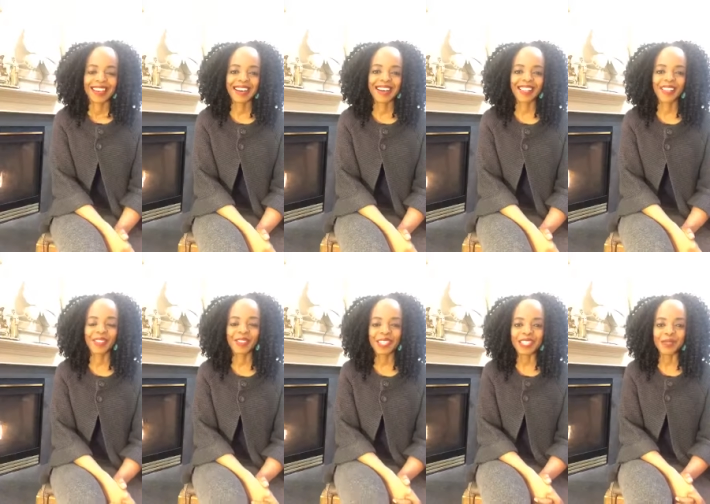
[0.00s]
Hi there,
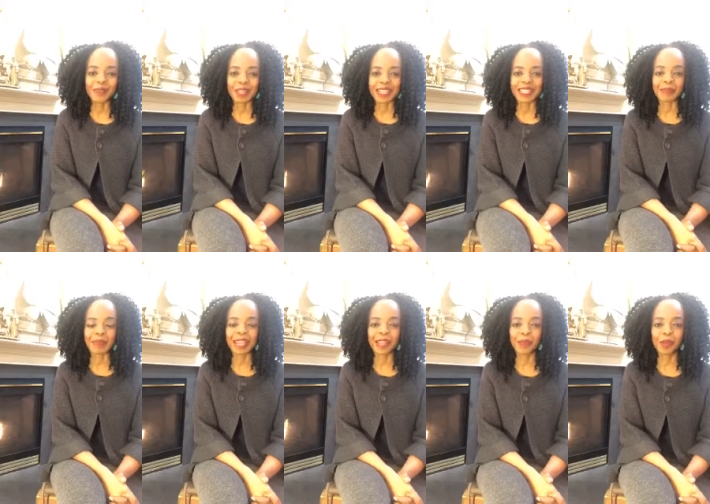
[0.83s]
this is Modesta
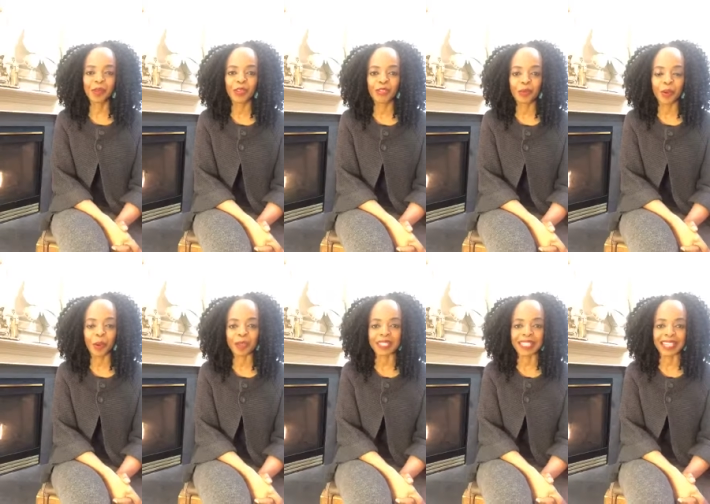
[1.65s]
Mahiga Muguni from
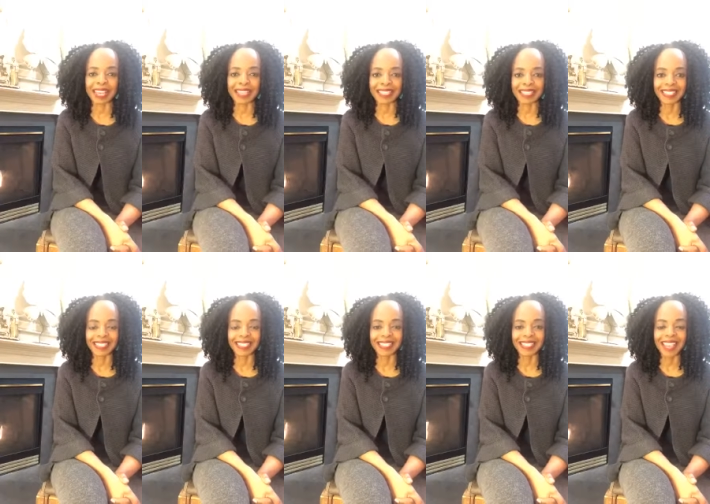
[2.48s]
Purpose and
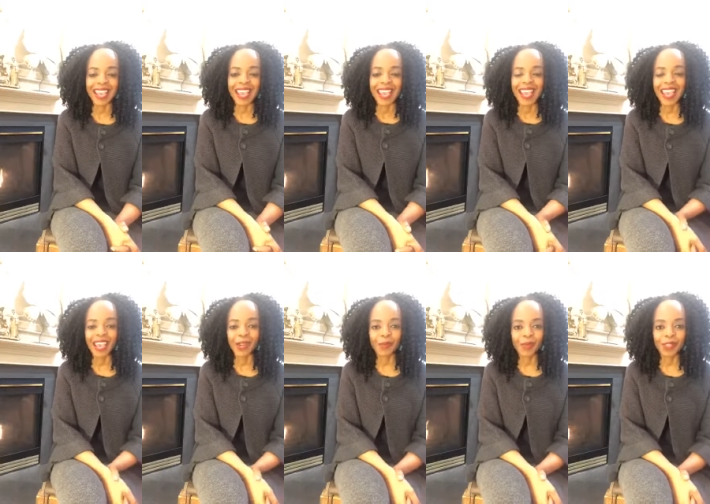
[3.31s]
Excellence.
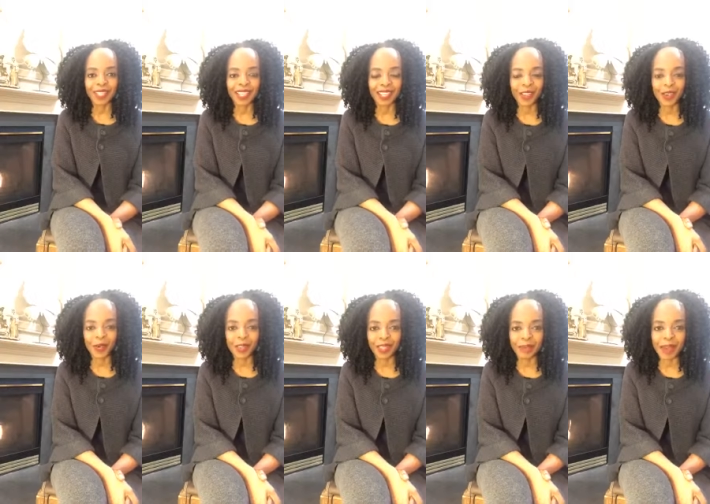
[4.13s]
And we're continuing
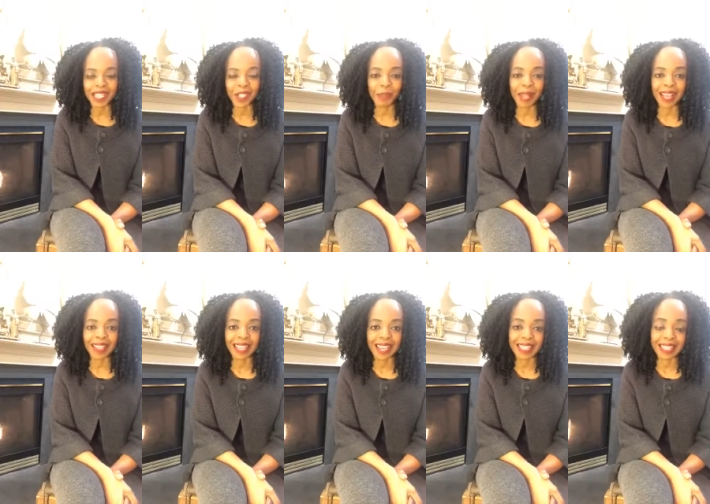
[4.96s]
with the Master Plan
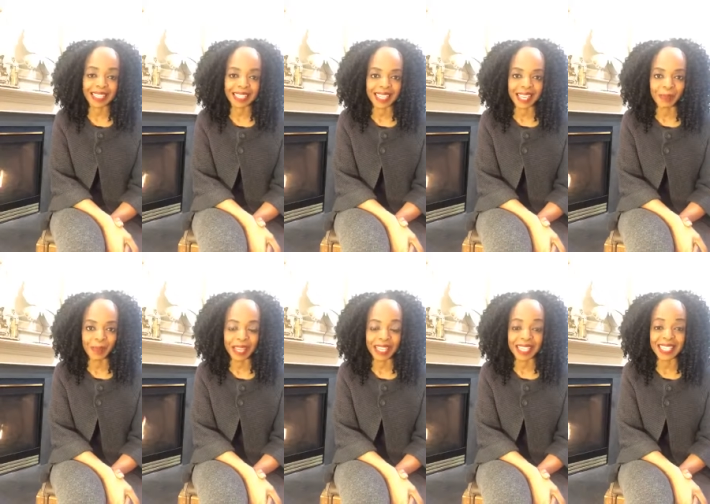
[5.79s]
class sneak
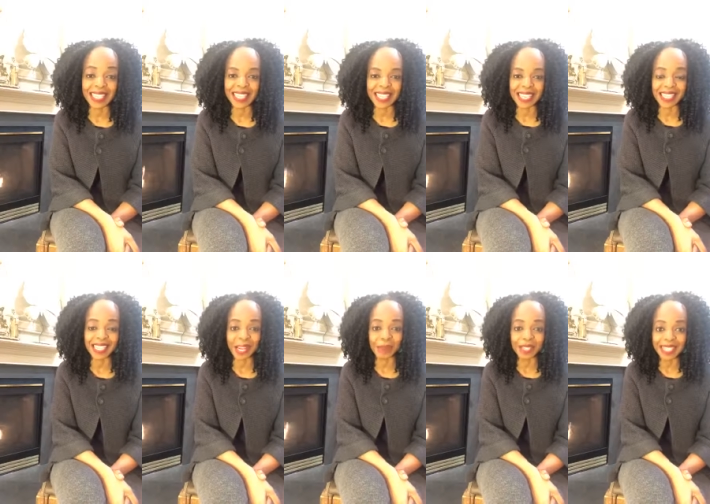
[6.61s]
peek. This is
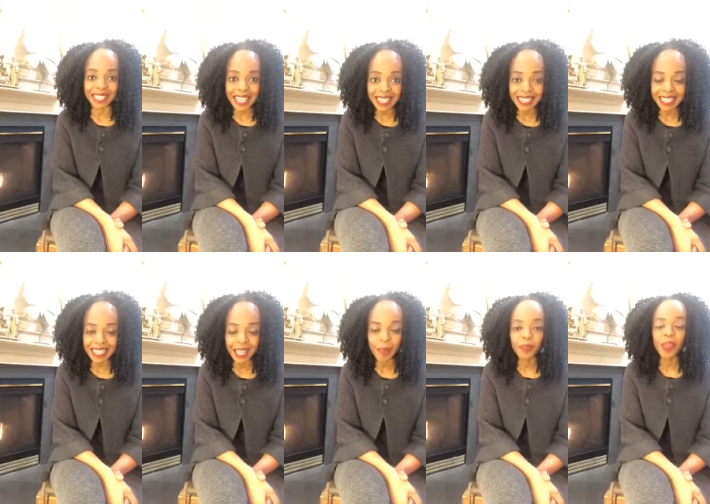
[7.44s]
step
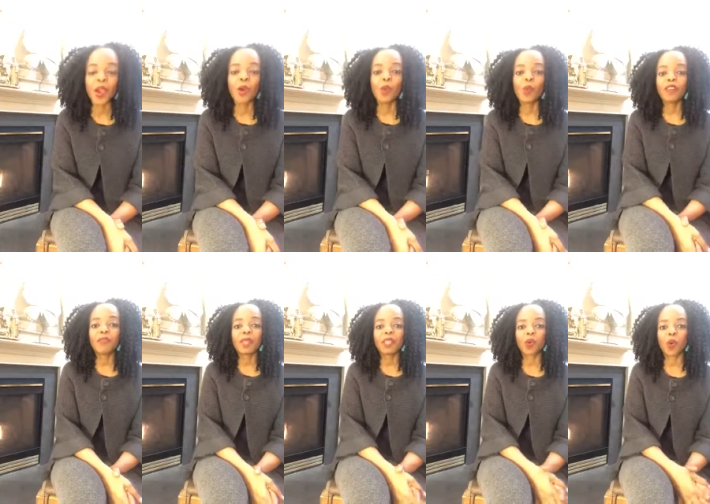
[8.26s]
six. We've
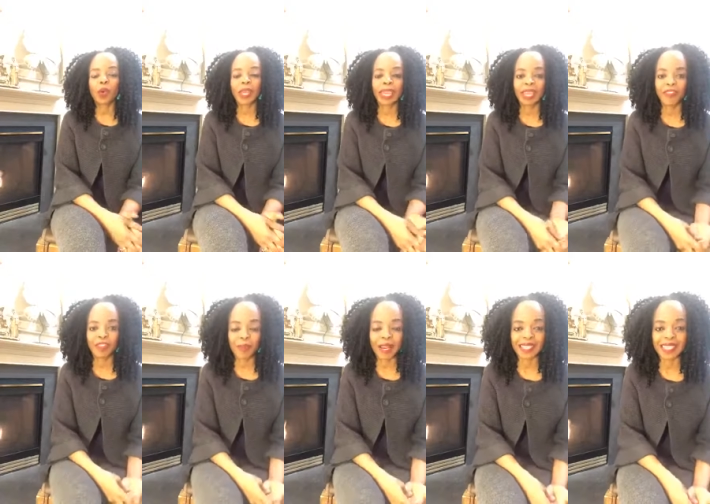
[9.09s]
been talking for
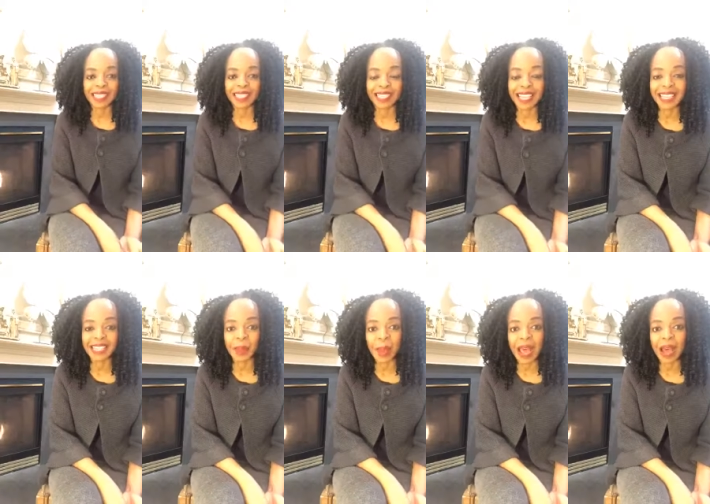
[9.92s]
the past six days
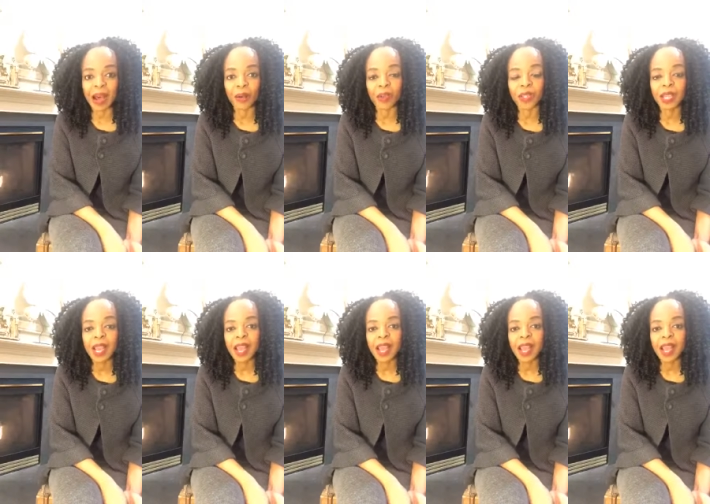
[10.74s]
about